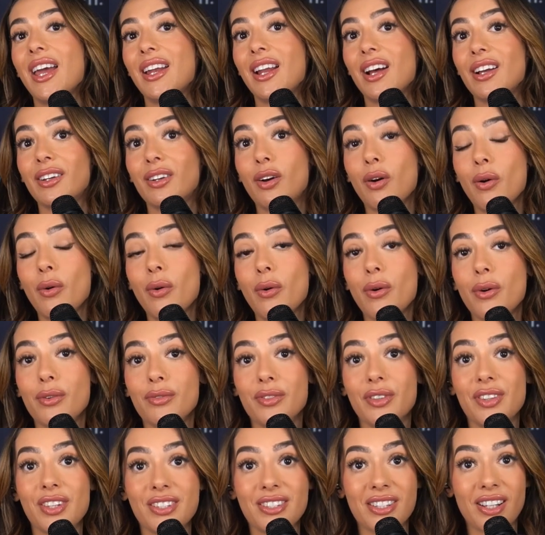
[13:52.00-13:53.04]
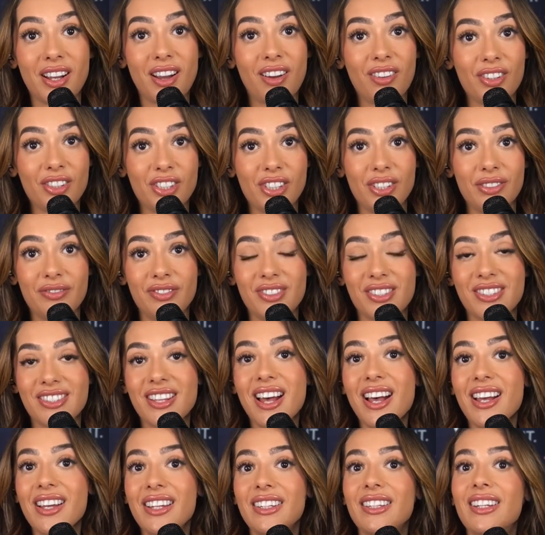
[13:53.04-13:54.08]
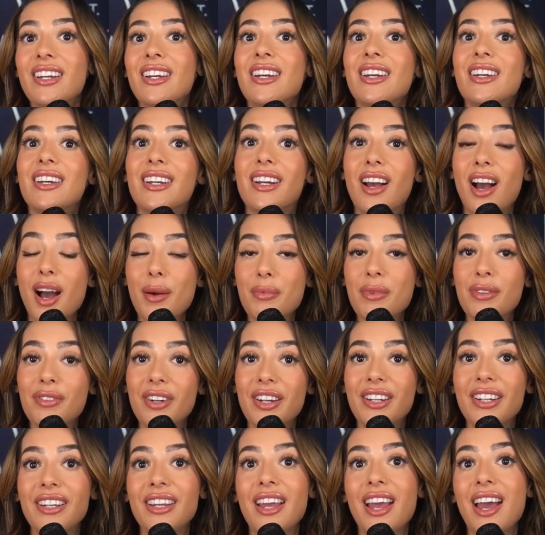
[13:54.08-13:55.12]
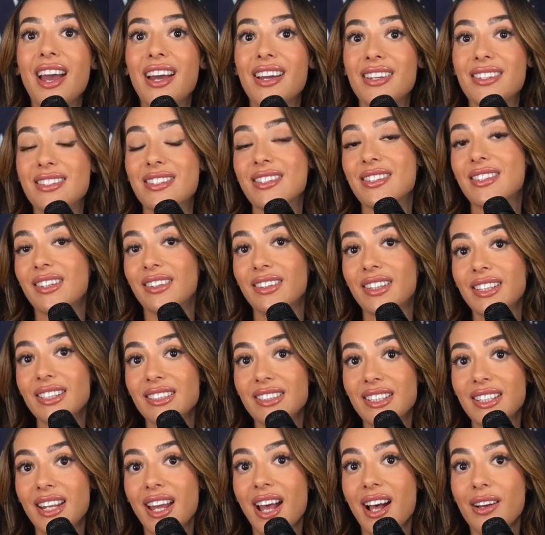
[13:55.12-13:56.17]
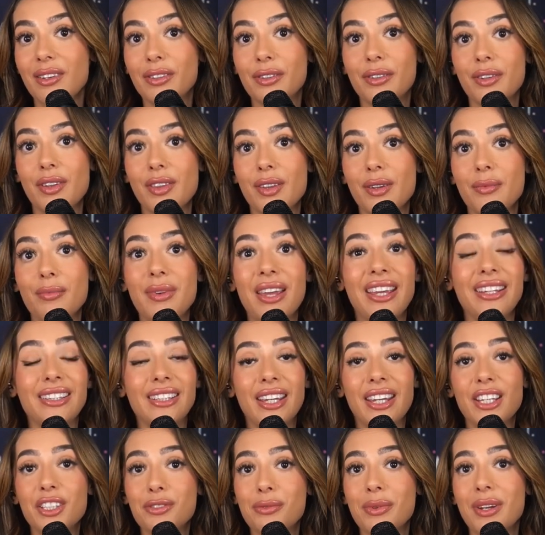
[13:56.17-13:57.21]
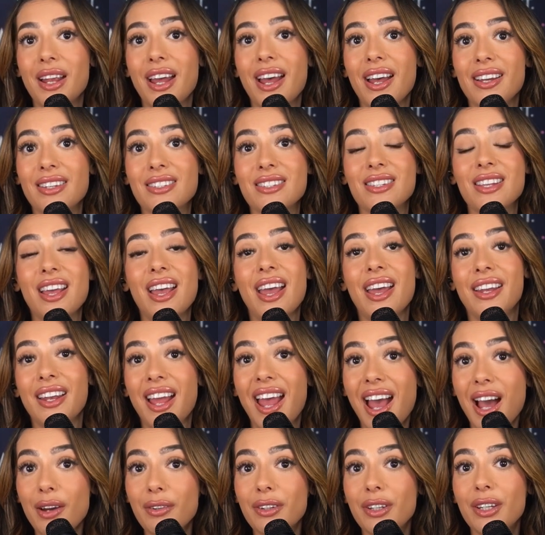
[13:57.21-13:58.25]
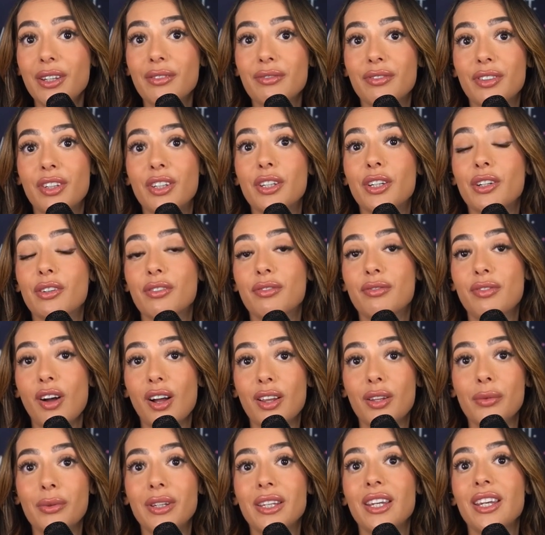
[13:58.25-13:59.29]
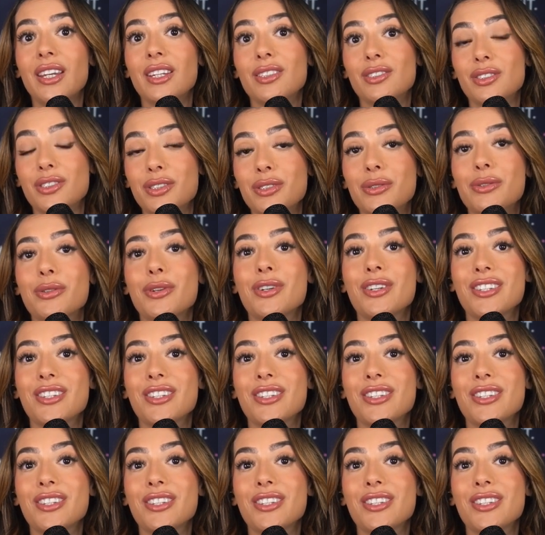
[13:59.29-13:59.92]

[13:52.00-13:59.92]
and I'll go over the psychology of design, copywriting hacks, the LinkedIn algorithm, engagement hacks, and how to convert your following into